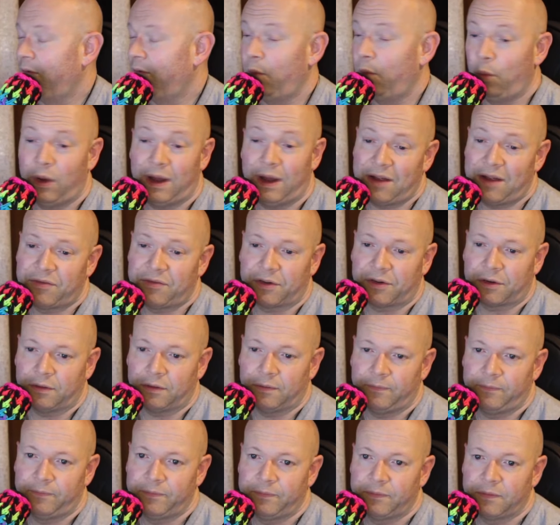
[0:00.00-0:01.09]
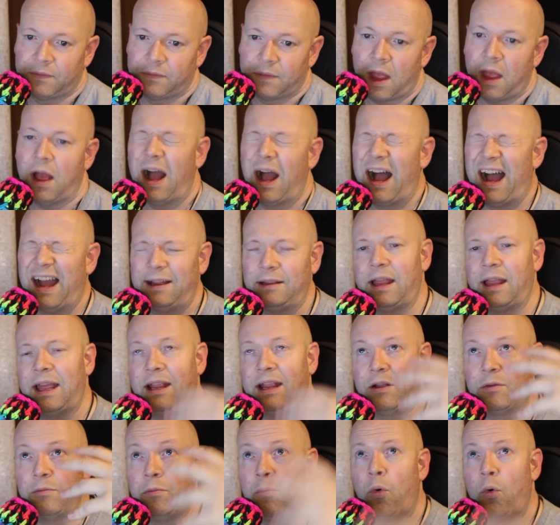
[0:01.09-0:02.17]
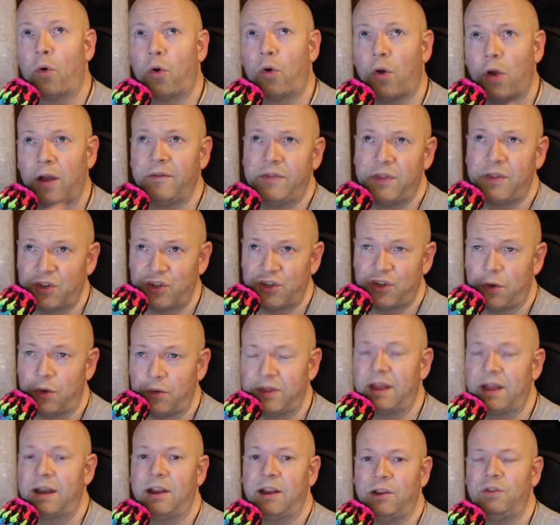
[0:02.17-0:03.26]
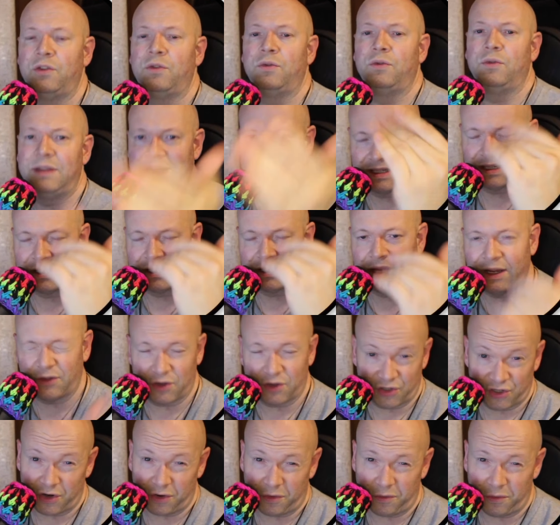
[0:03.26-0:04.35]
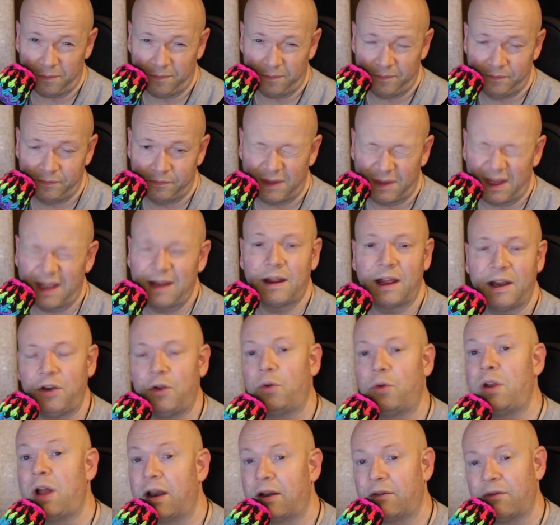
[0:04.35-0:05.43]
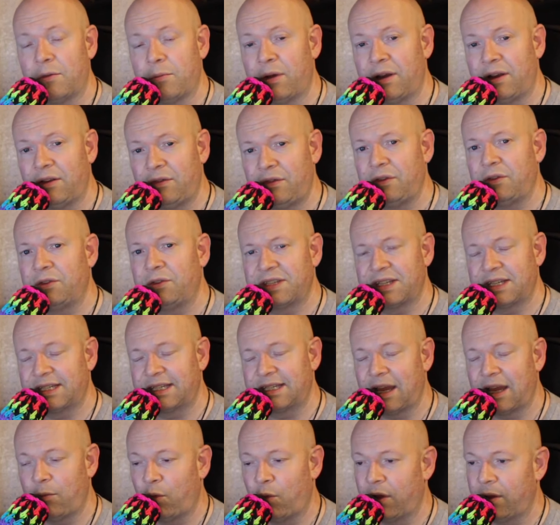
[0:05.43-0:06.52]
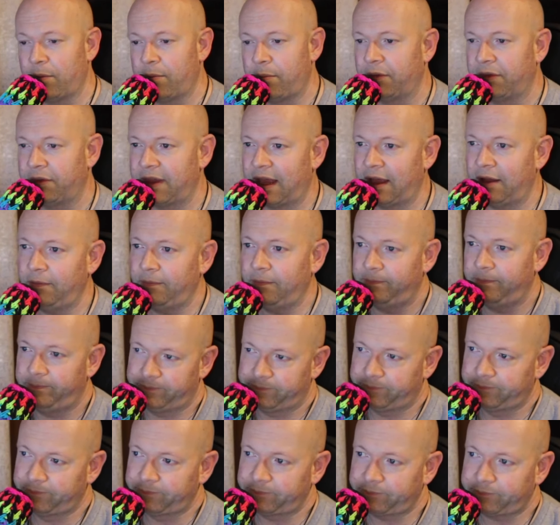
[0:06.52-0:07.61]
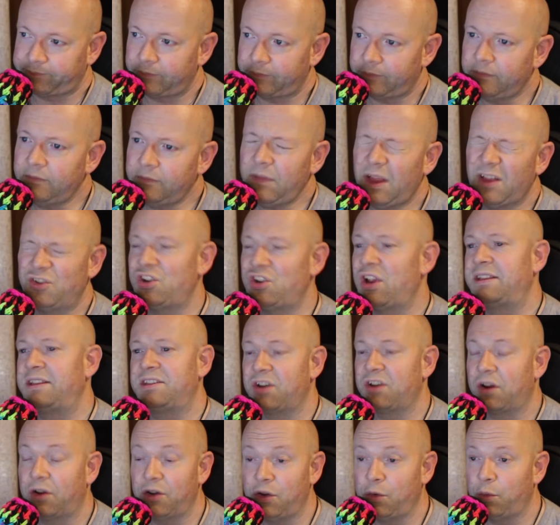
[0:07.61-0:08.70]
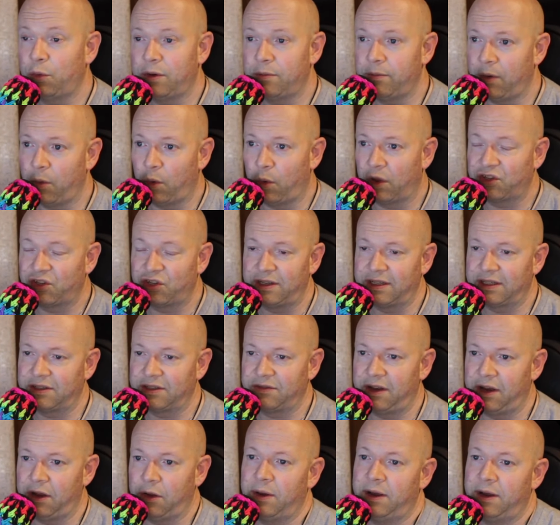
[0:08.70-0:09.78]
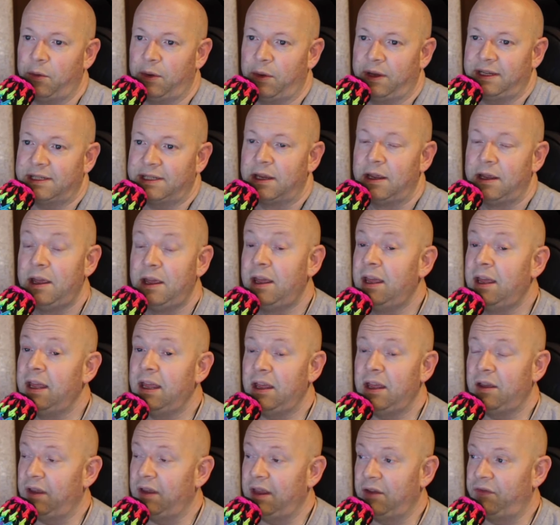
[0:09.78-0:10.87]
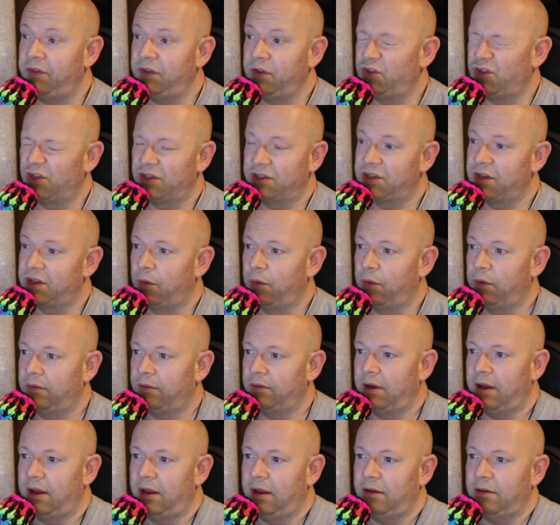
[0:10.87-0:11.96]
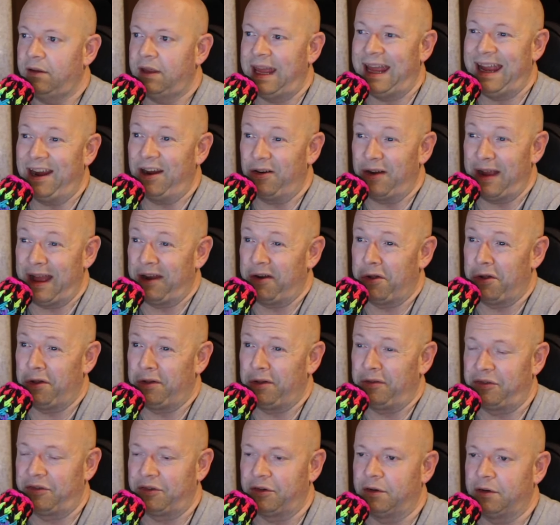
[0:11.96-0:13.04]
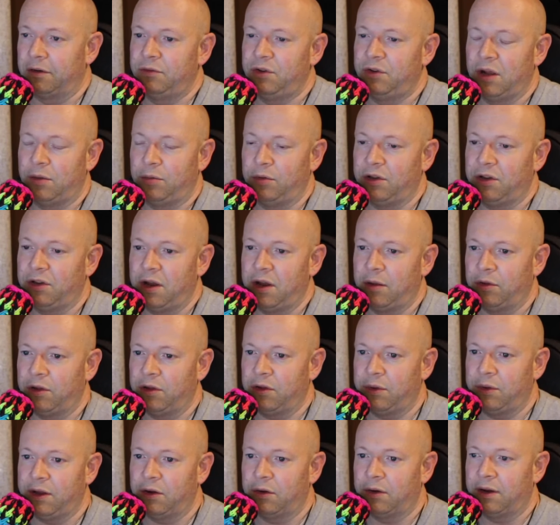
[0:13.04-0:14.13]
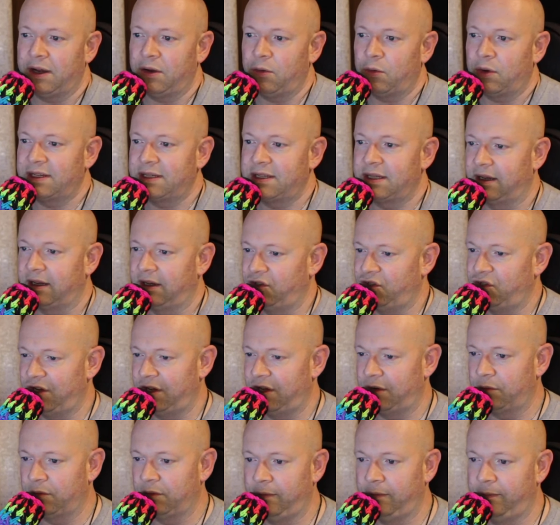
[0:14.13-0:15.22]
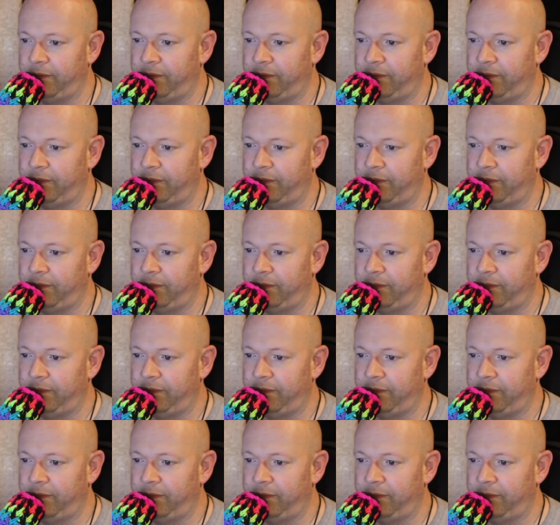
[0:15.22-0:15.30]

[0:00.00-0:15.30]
whatever. I like more of the show than I do dislike the show. And I know not everybody feels the same way about that. That's why you wouldn't be watching this video anyways, if you just don't care at all for WWE or any wrestling in general.